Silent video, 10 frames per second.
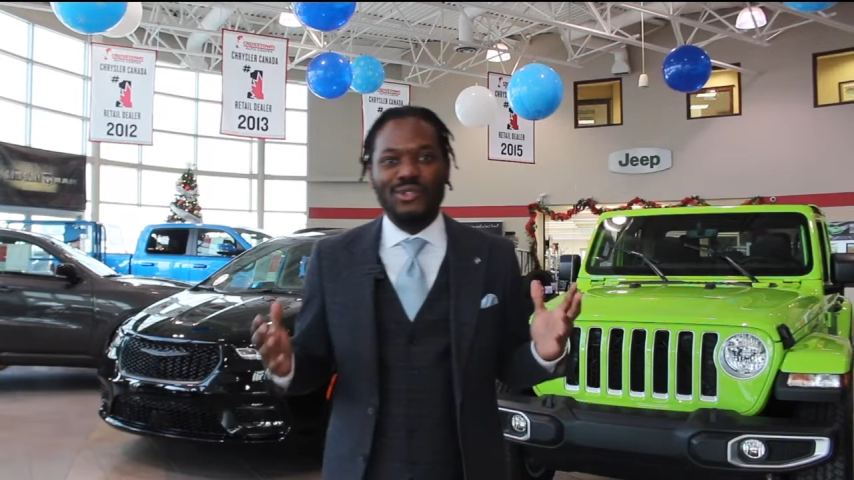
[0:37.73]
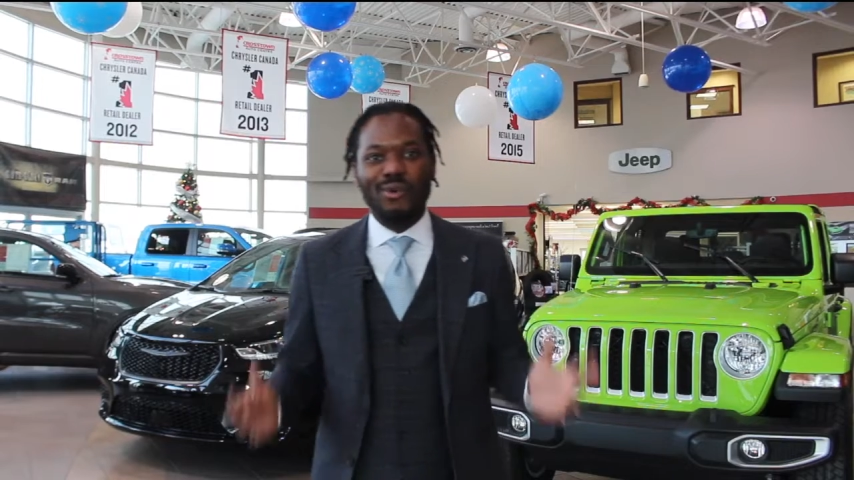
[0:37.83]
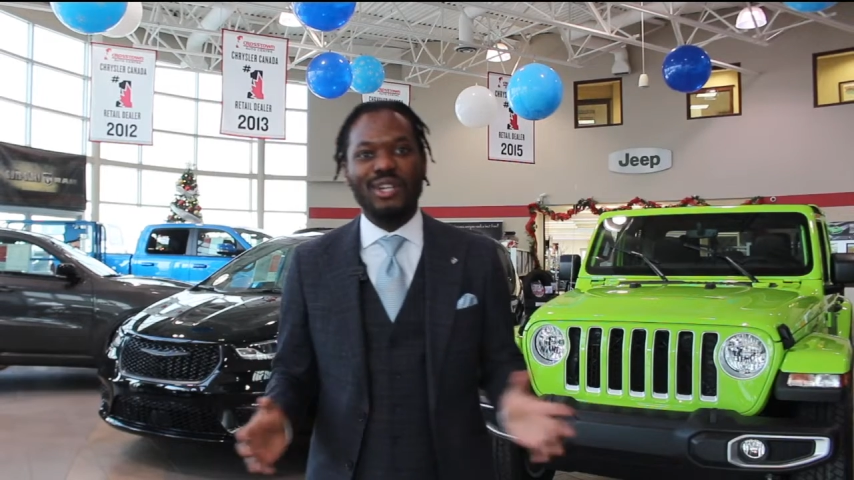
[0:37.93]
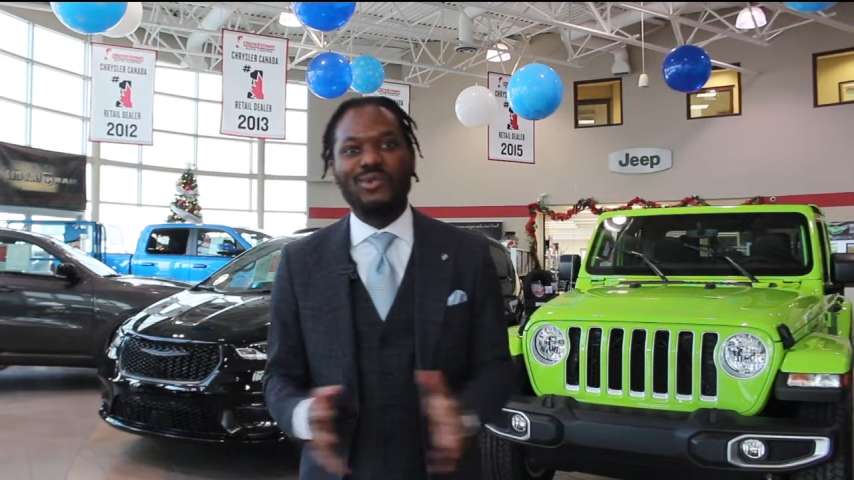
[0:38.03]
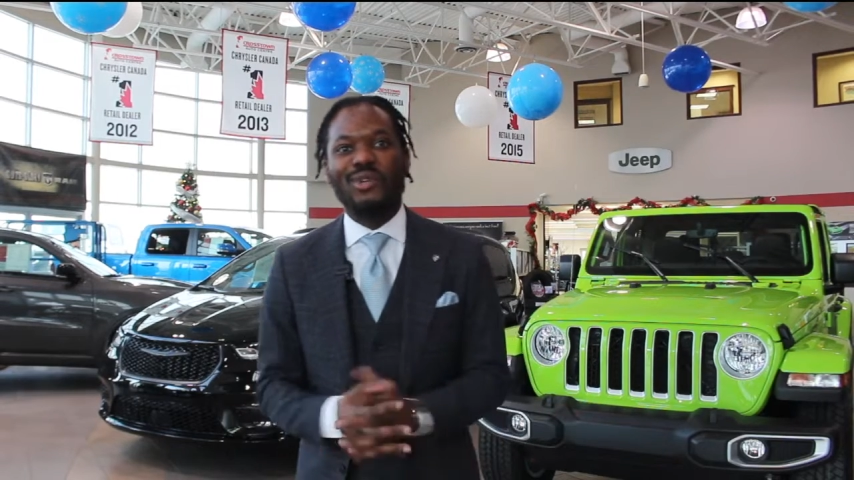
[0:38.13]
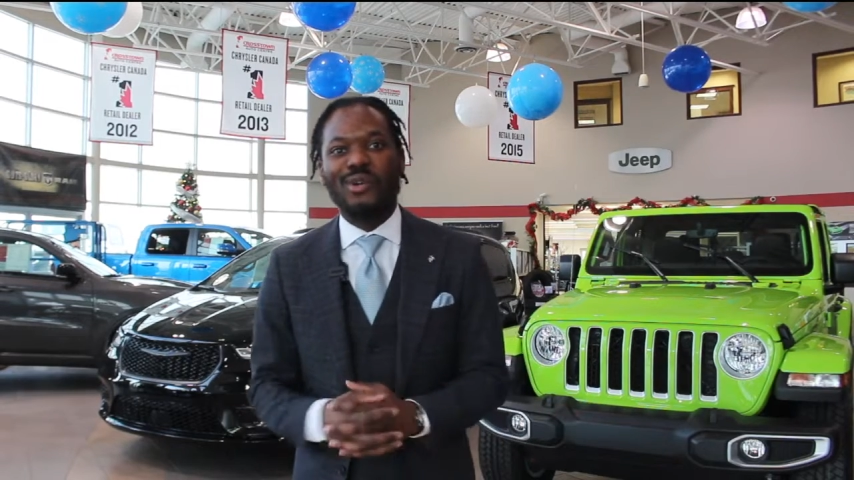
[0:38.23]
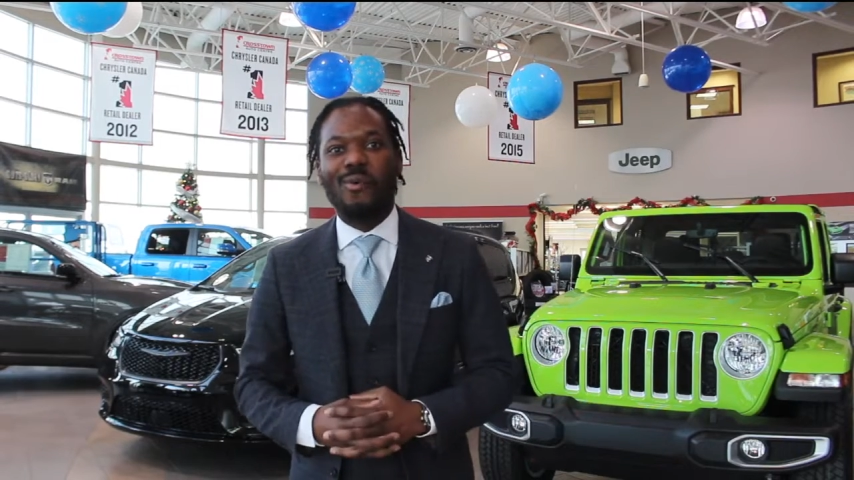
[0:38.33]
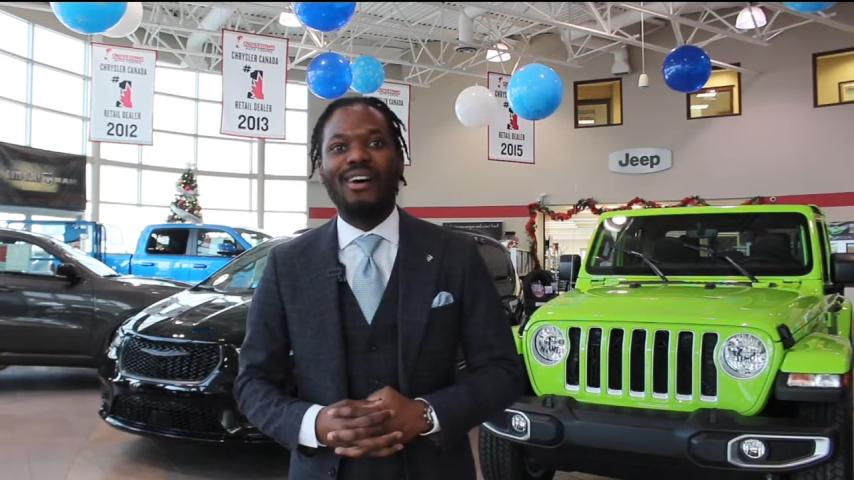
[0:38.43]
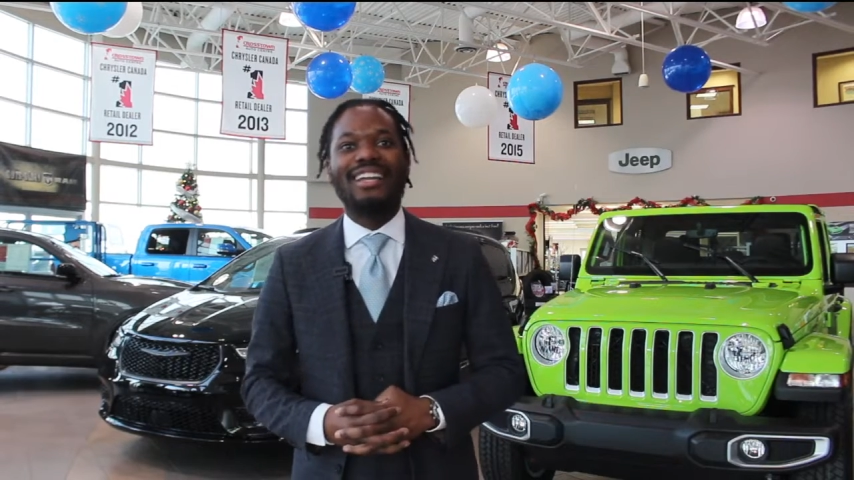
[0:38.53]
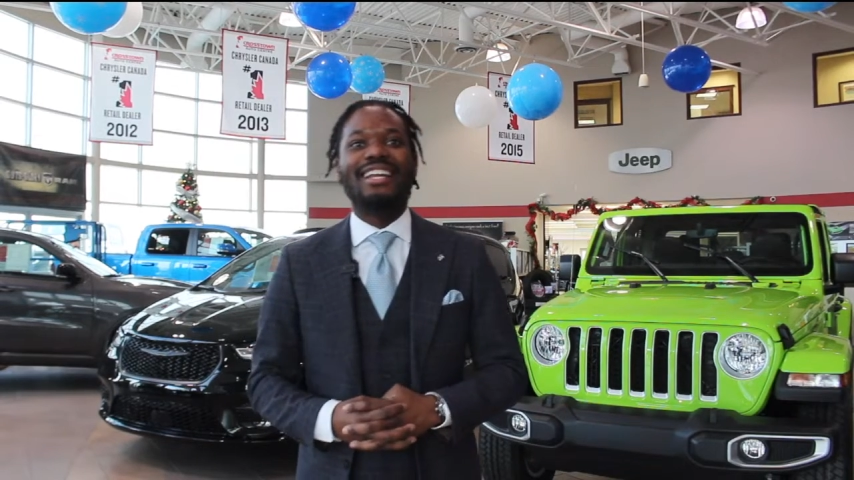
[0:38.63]

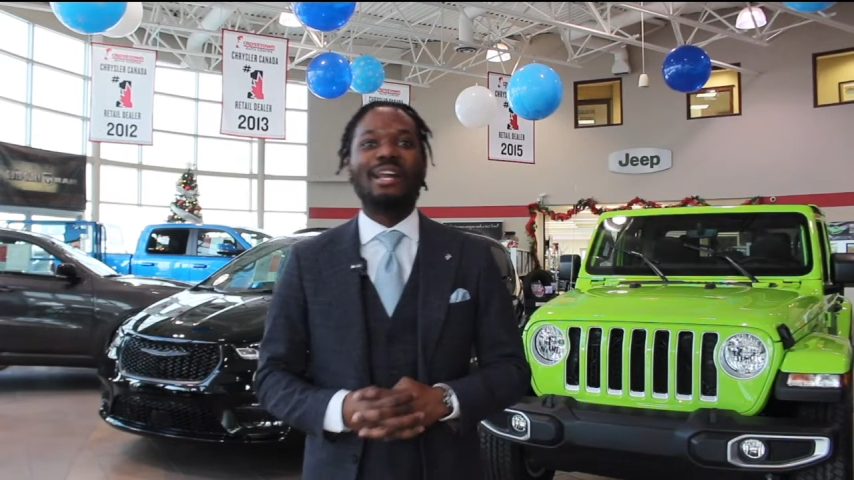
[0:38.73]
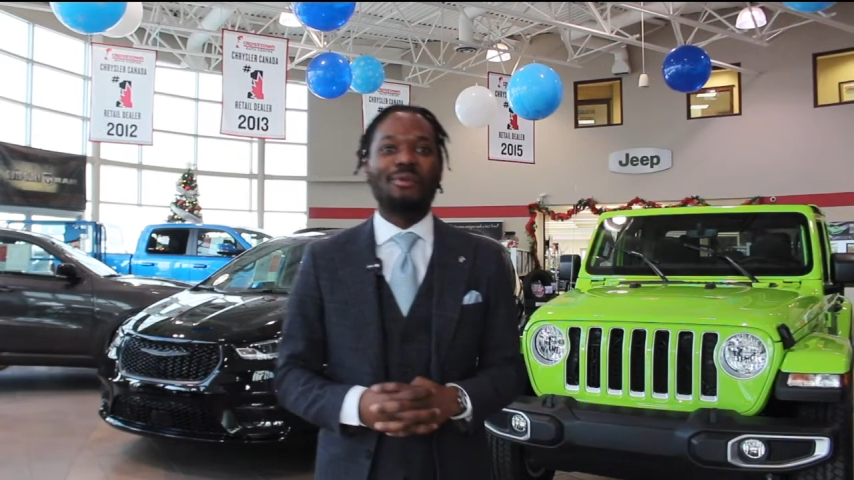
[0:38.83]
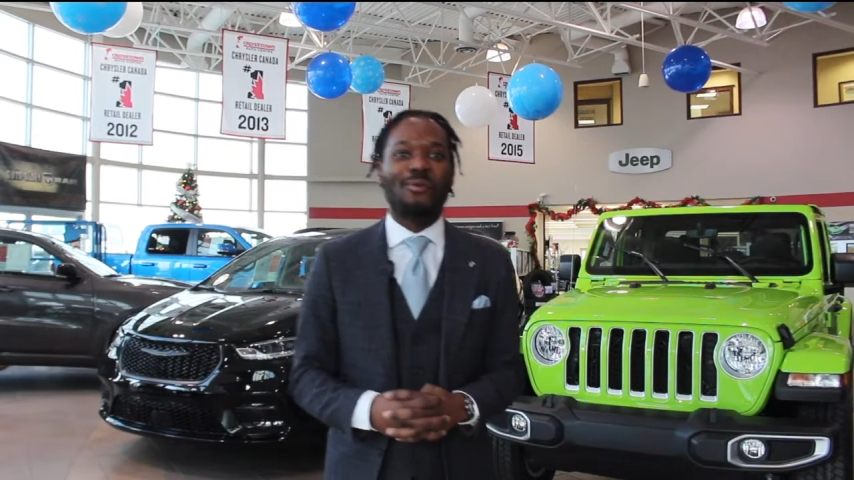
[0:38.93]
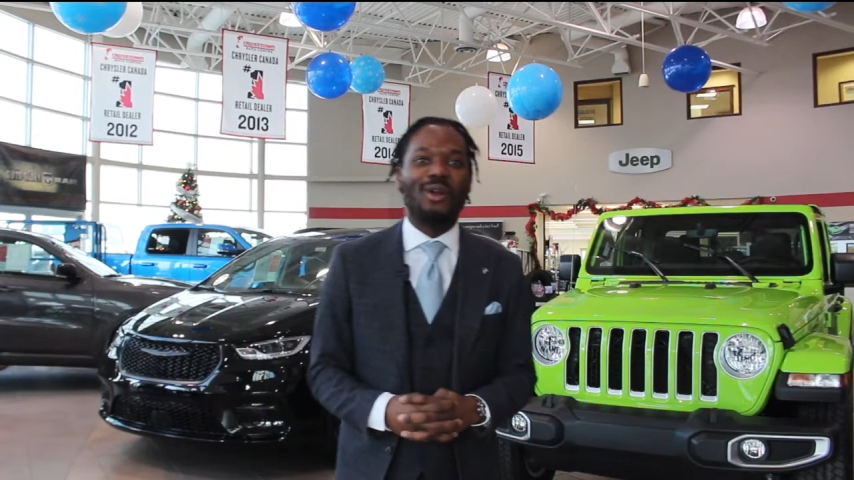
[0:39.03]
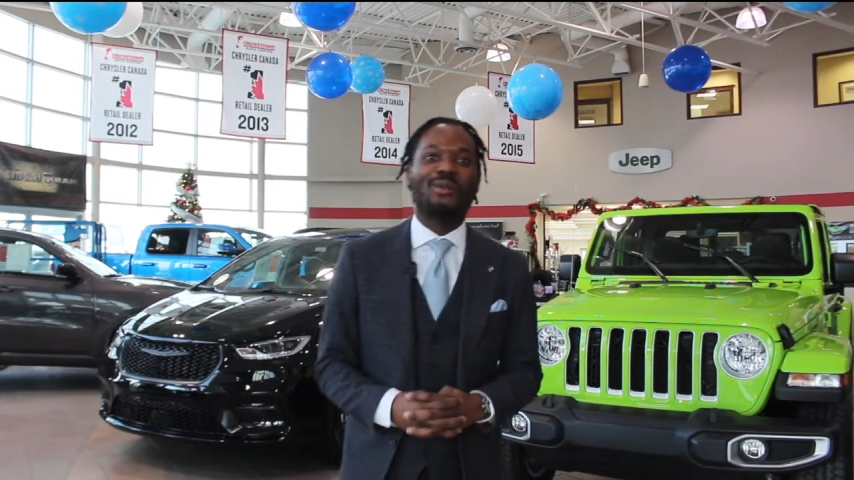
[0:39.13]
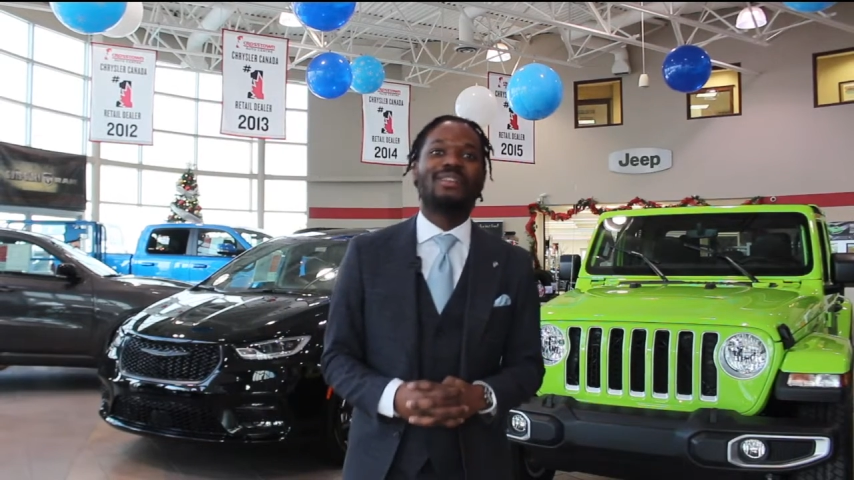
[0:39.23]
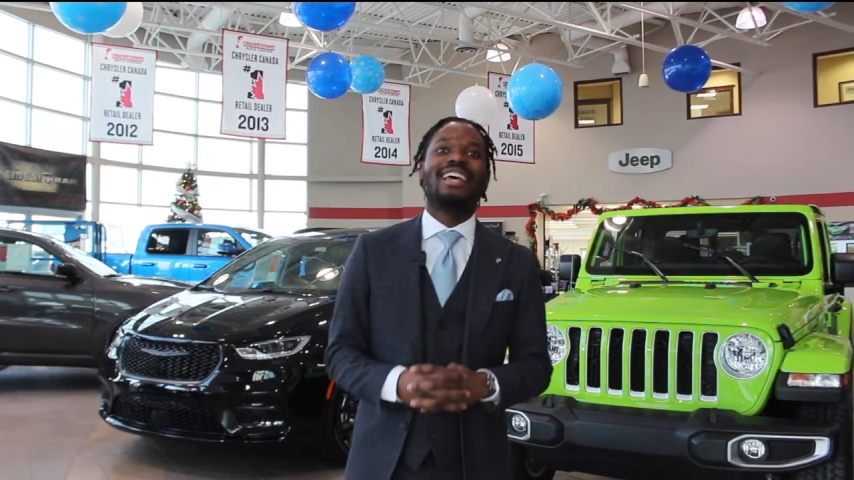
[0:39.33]
2021 number one